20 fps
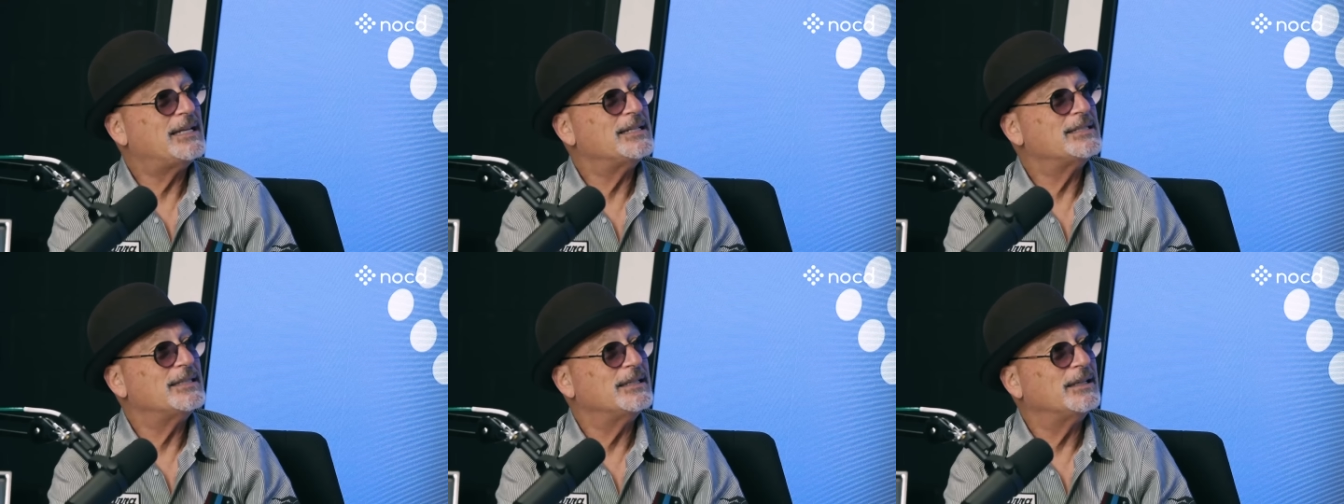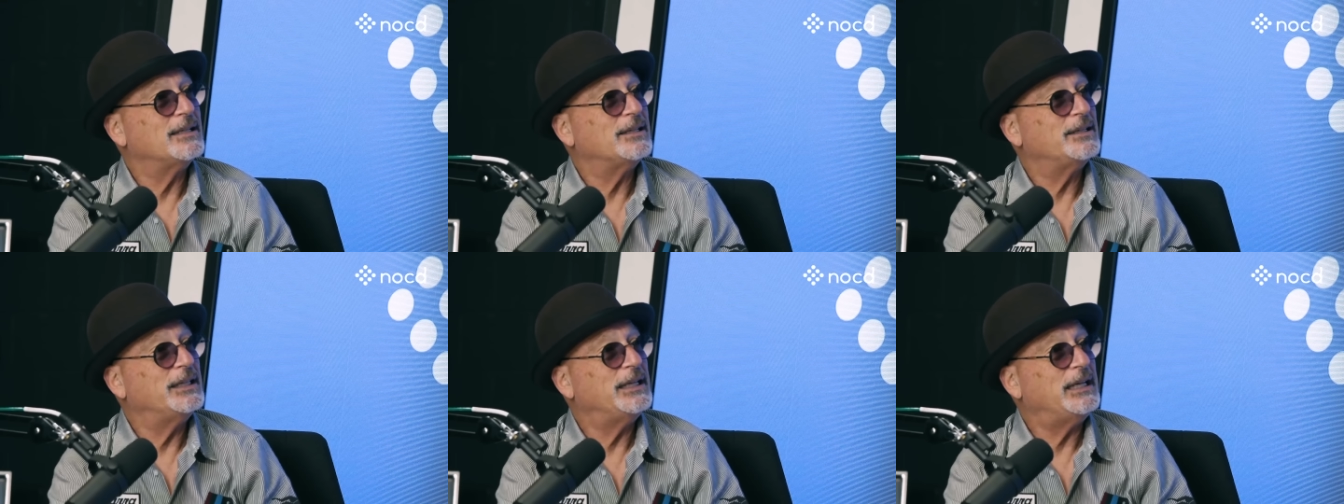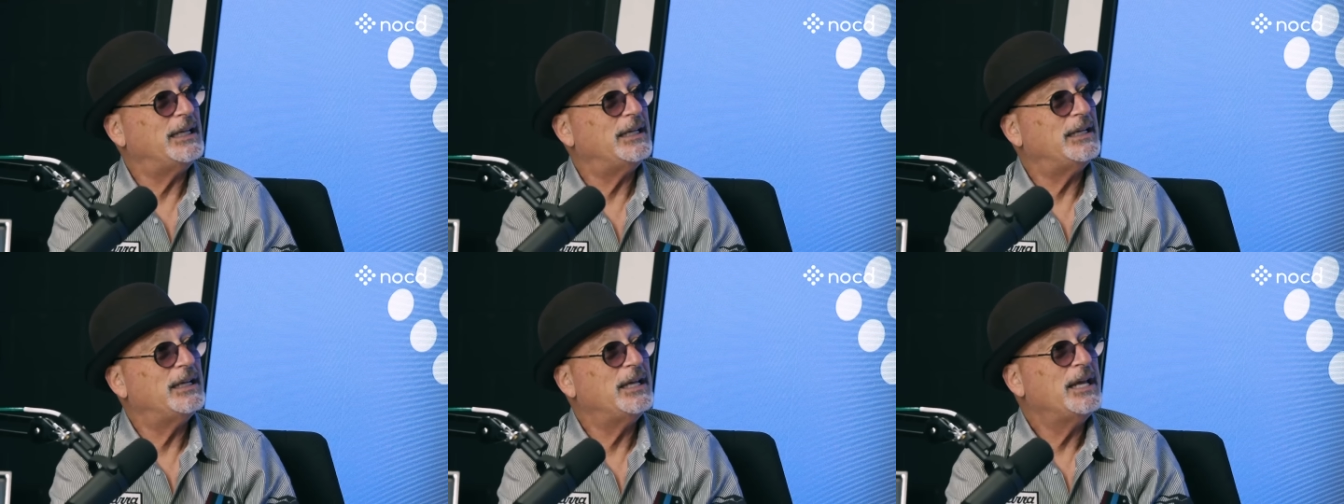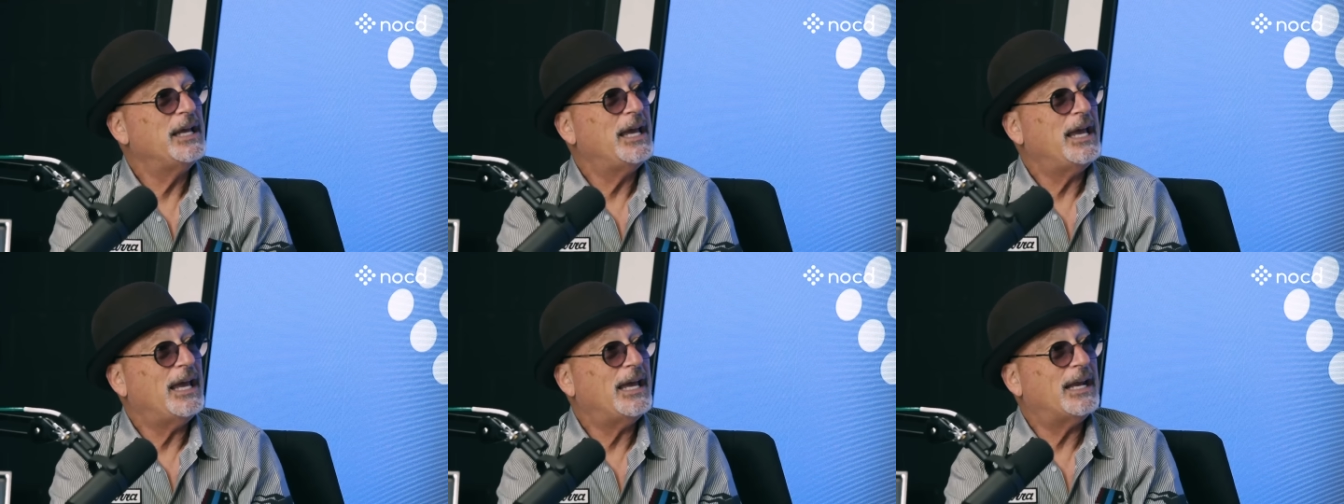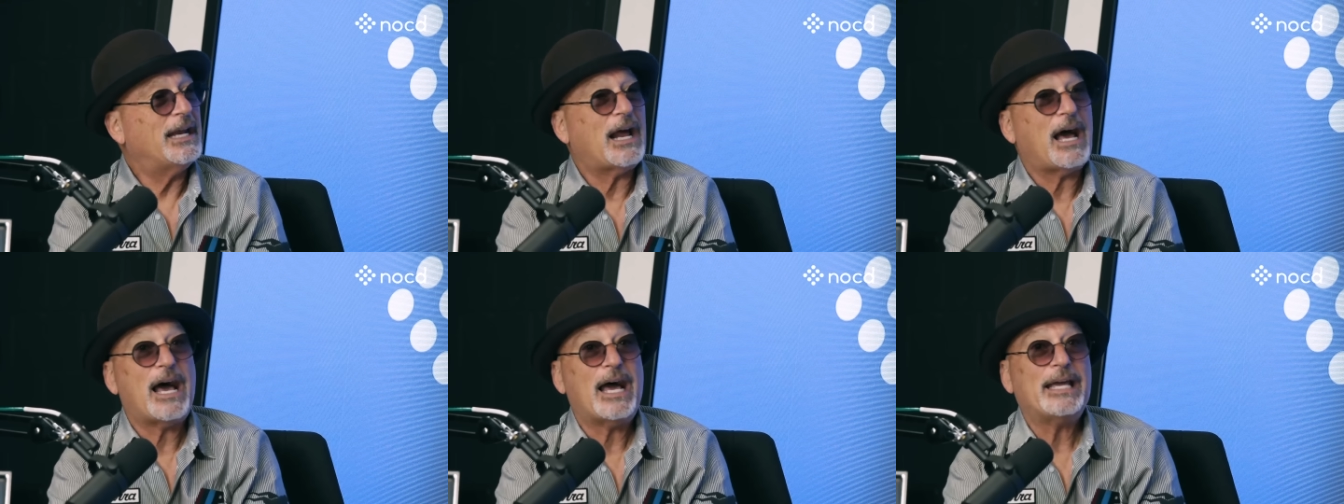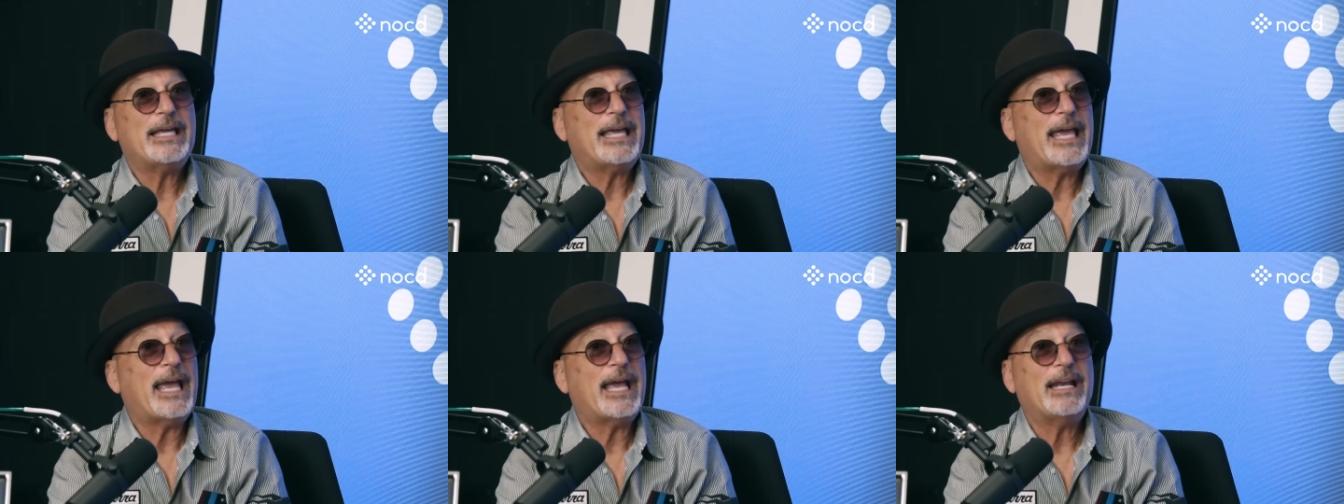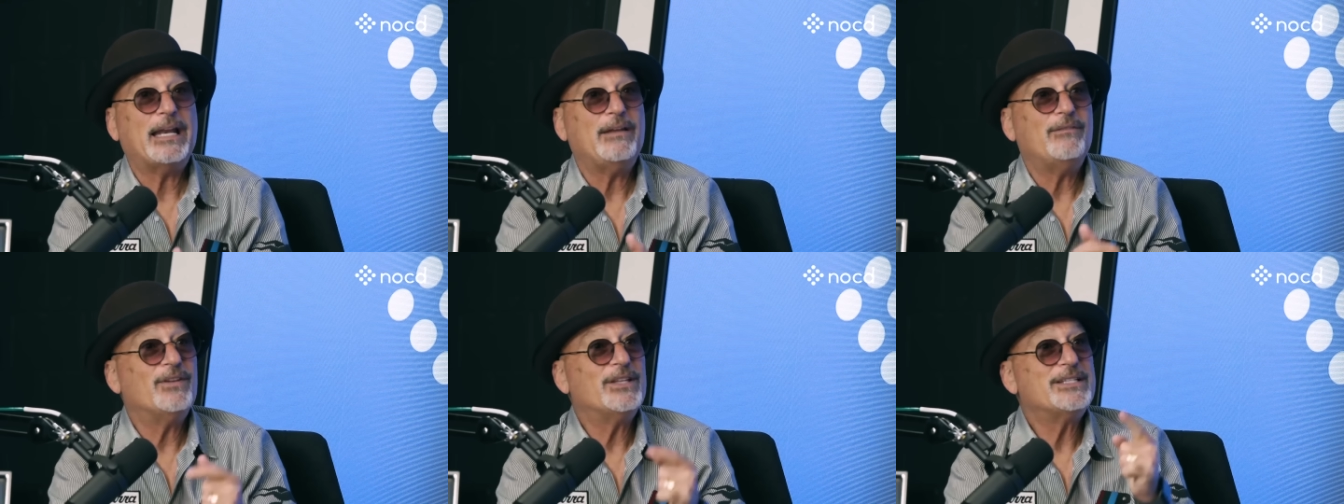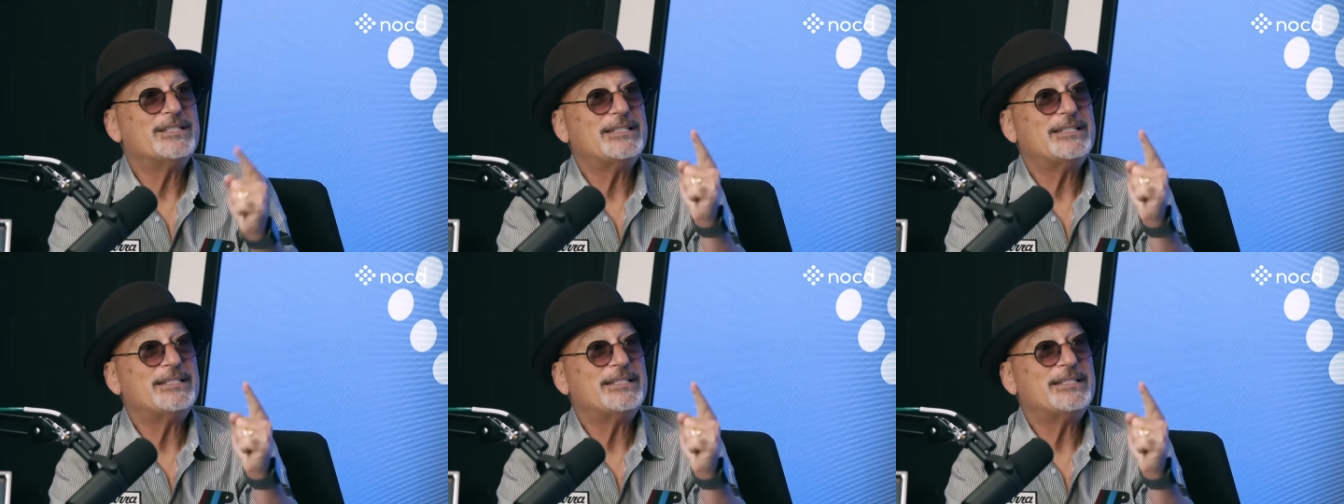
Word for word: isn't clean and I can't even